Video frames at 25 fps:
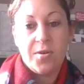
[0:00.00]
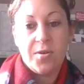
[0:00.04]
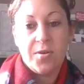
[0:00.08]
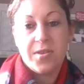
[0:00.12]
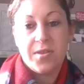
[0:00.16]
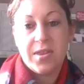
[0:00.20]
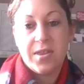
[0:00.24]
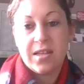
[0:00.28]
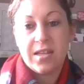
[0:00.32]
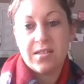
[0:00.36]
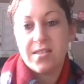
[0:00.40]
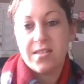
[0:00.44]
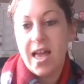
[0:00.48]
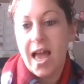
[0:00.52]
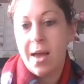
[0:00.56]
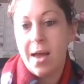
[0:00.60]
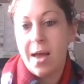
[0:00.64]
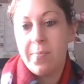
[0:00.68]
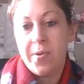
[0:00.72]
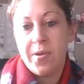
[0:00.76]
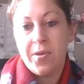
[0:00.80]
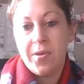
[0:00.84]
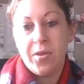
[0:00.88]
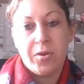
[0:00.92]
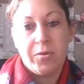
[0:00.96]
of things that
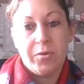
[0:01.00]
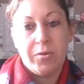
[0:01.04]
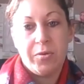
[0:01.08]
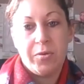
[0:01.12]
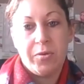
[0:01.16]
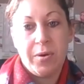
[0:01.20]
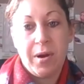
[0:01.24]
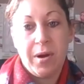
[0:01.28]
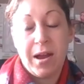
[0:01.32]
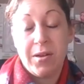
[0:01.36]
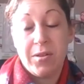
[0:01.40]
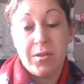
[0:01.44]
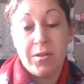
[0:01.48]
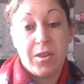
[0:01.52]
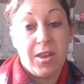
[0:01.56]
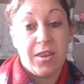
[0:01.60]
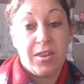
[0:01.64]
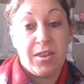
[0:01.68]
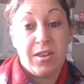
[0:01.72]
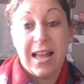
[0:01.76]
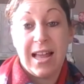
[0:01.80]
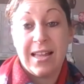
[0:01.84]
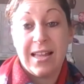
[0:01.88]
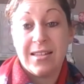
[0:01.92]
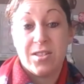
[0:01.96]
happened throughout
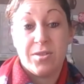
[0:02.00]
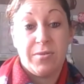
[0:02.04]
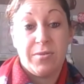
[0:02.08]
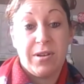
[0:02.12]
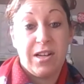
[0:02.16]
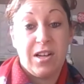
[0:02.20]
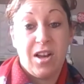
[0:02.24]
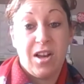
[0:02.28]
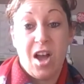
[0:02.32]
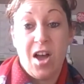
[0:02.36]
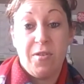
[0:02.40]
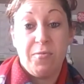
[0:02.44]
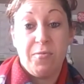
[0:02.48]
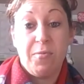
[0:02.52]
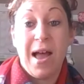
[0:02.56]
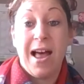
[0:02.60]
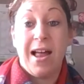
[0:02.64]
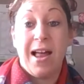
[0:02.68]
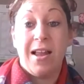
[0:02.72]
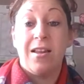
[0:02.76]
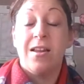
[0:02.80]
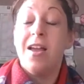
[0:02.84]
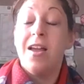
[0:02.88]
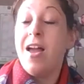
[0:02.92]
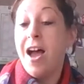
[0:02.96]
the last 3.5,
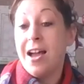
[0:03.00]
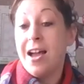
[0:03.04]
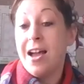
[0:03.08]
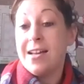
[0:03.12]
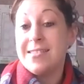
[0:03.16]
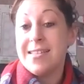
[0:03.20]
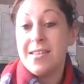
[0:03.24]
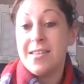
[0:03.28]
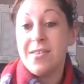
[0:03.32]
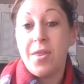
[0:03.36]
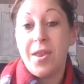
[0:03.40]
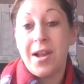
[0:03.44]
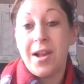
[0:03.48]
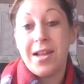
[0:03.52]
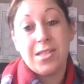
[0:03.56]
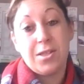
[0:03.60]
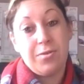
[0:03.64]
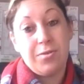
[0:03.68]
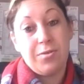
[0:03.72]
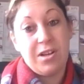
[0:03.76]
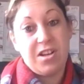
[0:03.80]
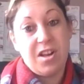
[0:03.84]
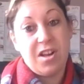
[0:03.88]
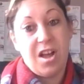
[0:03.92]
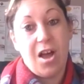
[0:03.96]
well, I say the last
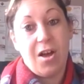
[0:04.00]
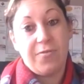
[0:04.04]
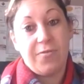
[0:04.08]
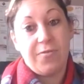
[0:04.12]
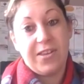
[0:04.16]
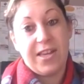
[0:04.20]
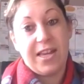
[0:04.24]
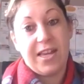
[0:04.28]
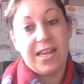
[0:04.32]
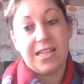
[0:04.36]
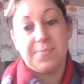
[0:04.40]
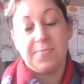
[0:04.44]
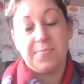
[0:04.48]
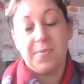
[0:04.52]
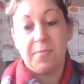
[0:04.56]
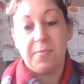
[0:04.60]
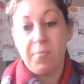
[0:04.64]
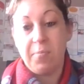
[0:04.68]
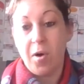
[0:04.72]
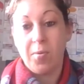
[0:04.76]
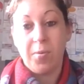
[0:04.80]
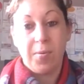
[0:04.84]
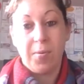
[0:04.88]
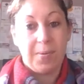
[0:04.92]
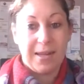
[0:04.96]
3.5 years, but
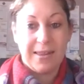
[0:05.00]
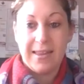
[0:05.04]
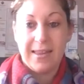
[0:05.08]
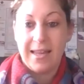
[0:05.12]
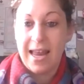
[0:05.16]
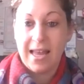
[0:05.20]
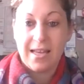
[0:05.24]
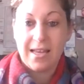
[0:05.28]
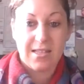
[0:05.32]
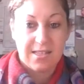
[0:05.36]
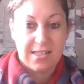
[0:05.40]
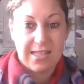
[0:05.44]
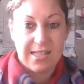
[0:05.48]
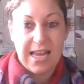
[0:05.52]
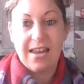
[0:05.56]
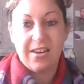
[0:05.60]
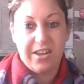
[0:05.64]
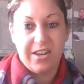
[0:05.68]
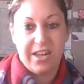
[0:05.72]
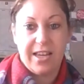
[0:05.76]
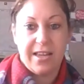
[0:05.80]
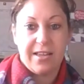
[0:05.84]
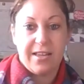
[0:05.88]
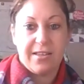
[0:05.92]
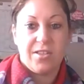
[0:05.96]
probably the last 10
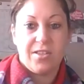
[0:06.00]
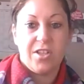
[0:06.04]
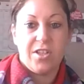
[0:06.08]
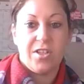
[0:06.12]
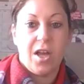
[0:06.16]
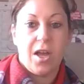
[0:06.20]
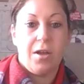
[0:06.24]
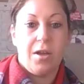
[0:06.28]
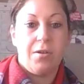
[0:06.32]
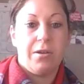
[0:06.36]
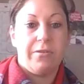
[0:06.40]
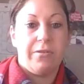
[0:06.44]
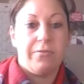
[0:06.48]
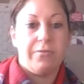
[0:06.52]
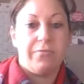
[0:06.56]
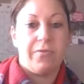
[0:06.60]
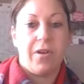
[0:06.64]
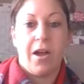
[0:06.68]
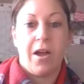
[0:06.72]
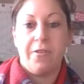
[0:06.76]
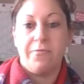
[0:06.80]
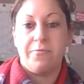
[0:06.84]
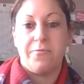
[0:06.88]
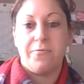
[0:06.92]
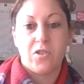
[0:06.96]
years. You know,
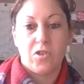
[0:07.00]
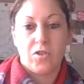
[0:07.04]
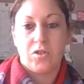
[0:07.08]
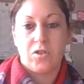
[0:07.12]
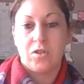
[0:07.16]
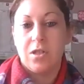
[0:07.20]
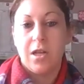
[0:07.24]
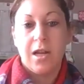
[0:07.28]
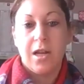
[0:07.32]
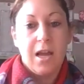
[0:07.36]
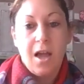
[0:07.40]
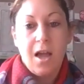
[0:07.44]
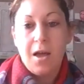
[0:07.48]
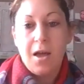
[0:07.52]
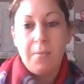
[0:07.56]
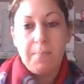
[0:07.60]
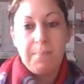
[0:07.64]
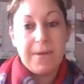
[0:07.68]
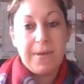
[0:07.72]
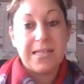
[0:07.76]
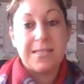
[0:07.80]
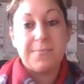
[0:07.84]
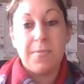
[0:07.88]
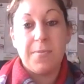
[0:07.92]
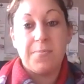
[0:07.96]

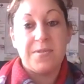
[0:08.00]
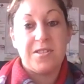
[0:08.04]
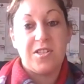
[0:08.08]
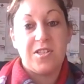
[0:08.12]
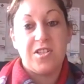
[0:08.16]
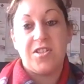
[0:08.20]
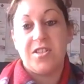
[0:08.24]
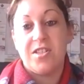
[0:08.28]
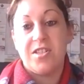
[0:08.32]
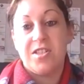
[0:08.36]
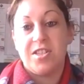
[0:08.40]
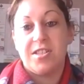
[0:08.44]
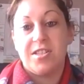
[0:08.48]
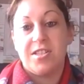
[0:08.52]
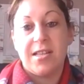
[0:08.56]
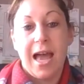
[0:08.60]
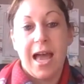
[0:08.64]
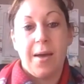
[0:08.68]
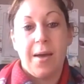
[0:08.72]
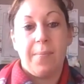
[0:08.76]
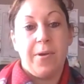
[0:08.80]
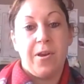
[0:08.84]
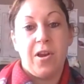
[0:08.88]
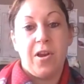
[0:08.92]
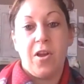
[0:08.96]
BizMums didn't just
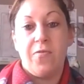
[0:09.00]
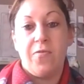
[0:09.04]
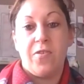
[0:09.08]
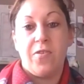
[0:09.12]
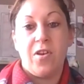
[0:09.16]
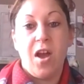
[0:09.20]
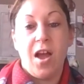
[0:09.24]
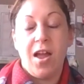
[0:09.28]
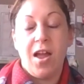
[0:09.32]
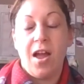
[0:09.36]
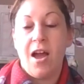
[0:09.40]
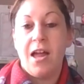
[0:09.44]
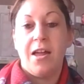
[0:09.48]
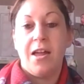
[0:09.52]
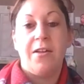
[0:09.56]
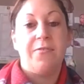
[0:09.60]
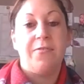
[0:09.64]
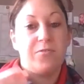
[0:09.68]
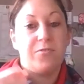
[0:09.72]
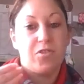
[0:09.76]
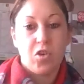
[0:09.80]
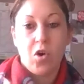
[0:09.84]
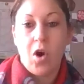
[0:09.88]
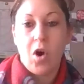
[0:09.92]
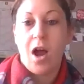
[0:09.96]
happen overnight.
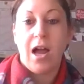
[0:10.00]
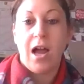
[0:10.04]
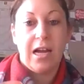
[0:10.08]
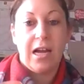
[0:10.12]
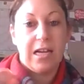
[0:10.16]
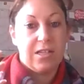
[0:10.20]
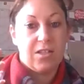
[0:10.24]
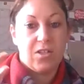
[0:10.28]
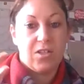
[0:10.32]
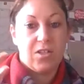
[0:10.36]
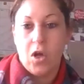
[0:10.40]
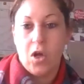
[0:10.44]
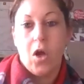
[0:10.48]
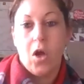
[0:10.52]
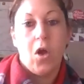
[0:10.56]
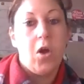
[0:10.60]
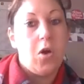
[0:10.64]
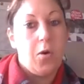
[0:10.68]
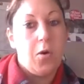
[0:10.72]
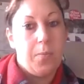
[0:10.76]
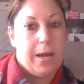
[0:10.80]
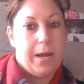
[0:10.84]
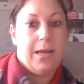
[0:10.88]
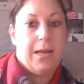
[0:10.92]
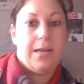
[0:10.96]
I've tried
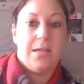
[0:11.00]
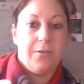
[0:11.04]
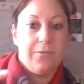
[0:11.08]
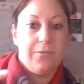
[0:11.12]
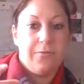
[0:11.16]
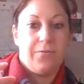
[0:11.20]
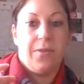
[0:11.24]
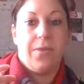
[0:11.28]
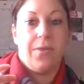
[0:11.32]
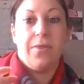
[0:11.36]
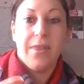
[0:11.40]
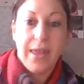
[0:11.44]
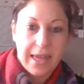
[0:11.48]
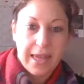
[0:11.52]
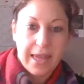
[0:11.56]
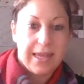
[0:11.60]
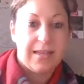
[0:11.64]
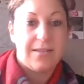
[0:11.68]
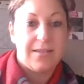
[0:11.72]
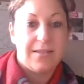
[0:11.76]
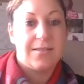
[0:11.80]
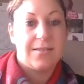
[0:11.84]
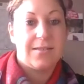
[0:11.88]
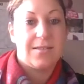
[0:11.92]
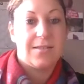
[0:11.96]
so many different
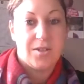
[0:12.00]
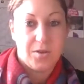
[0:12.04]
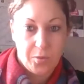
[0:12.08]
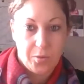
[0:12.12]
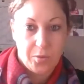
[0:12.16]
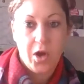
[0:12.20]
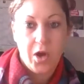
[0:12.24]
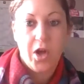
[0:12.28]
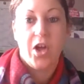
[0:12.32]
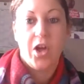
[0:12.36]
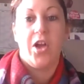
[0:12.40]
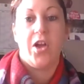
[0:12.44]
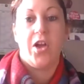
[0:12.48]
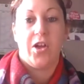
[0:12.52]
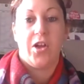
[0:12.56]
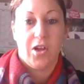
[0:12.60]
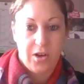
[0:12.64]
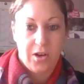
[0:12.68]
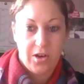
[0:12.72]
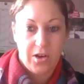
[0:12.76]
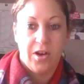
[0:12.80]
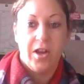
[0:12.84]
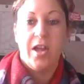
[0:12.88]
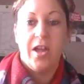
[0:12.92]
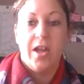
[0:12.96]
things to work,
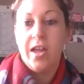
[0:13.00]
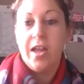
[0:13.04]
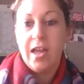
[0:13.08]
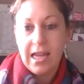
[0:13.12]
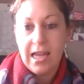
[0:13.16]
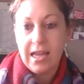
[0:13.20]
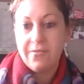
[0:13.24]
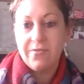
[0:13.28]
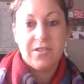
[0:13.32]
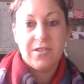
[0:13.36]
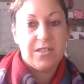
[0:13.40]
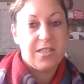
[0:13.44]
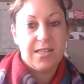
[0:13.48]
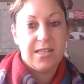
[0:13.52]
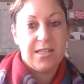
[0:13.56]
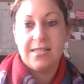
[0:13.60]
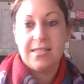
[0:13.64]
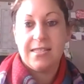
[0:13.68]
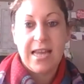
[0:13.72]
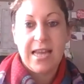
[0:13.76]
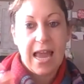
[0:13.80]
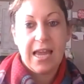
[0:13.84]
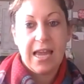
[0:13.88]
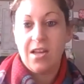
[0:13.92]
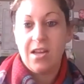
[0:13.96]
and even to this
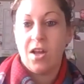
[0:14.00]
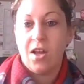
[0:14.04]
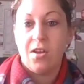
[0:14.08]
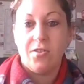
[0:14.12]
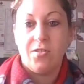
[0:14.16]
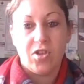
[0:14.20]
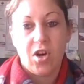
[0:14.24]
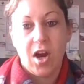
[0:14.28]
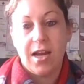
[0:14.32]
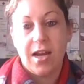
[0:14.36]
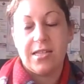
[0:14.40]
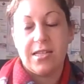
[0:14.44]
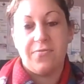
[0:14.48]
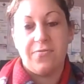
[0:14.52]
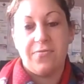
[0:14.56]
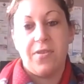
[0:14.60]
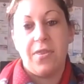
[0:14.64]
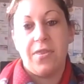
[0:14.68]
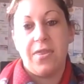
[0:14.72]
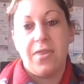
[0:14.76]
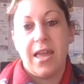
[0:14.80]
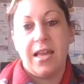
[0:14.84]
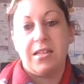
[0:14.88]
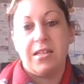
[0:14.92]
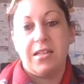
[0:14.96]
day, you know, trying
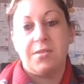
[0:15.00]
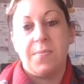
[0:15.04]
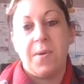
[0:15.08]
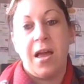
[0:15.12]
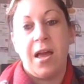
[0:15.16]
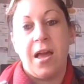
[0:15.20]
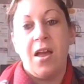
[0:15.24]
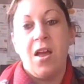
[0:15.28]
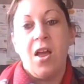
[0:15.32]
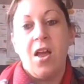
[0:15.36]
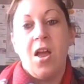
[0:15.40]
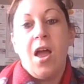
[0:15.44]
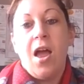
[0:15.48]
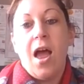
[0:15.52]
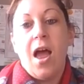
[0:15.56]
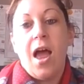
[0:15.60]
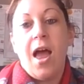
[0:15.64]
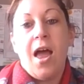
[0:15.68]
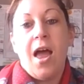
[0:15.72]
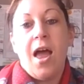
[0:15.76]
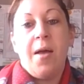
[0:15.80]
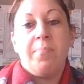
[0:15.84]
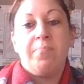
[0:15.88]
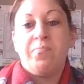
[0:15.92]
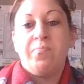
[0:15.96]
different things. But
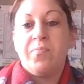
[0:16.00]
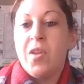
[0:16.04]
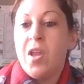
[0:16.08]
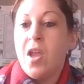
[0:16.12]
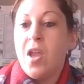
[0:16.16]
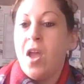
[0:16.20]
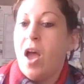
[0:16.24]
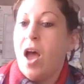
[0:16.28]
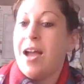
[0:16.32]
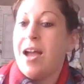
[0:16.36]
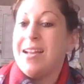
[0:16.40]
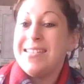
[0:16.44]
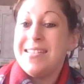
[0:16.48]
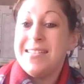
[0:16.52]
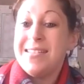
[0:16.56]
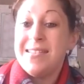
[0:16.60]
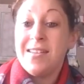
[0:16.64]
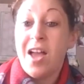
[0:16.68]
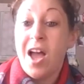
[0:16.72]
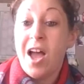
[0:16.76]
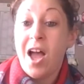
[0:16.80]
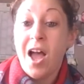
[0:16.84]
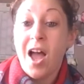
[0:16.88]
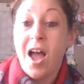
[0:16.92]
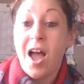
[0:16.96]
I
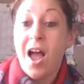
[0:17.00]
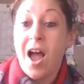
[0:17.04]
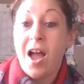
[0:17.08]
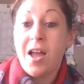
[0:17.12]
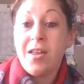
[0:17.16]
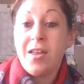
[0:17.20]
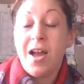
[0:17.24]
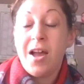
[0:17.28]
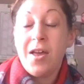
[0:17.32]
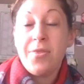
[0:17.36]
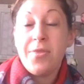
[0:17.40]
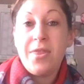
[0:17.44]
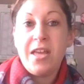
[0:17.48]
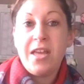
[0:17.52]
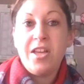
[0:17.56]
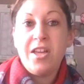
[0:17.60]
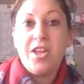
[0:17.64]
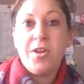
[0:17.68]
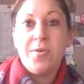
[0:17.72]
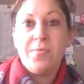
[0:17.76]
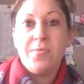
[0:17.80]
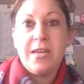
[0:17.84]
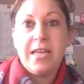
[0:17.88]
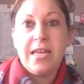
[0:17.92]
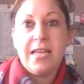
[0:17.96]
think
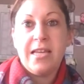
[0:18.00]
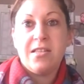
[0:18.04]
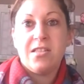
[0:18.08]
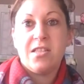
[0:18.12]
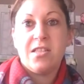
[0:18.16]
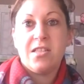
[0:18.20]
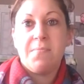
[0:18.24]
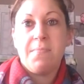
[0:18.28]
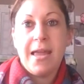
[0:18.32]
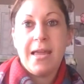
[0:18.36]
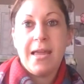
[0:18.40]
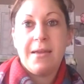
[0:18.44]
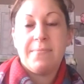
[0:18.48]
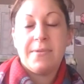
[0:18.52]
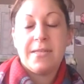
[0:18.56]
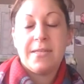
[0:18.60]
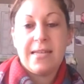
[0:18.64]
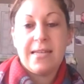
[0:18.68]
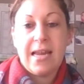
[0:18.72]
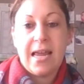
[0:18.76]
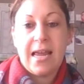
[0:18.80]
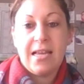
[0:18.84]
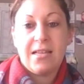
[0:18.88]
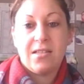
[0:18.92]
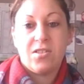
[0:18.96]
you need to make
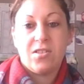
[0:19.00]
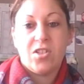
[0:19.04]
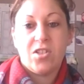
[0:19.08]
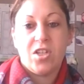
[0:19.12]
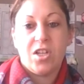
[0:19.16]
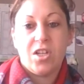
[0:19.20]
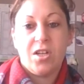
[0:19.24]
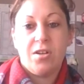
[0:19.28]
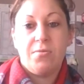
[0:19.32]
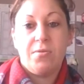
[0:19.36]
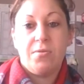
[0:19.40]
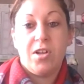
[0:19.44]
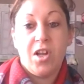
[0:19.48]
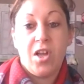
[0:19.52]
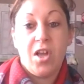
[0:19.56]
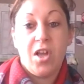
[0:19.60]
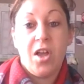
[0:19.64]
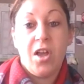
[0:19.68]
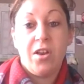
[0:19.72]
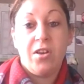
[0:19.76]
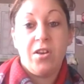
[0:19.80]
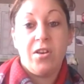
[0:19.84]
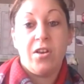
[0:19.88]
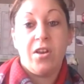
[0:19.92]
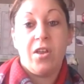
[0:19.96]
mistakes to
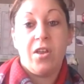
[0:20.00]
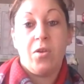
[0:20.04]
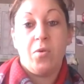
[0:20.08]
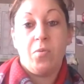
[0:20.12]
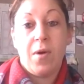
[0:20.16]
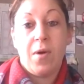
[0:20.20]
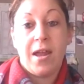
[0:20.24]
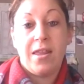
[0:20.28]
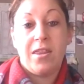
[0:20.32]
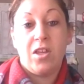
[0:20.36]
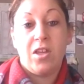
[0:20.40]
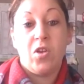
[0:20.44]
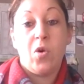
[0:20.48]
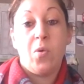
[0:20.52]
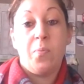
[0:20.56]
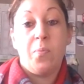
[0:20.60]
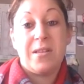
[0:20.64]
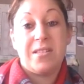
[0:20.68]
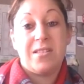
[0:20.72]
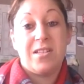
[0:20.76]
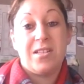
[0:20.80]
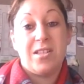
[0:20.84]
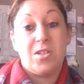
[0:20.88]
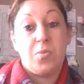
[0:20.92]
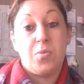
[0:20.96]
learn the way that your
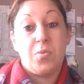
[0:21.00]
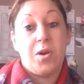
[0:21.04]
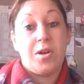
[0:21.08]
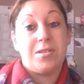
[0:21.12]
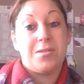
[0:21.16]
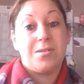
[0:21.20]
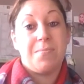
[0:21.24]
business works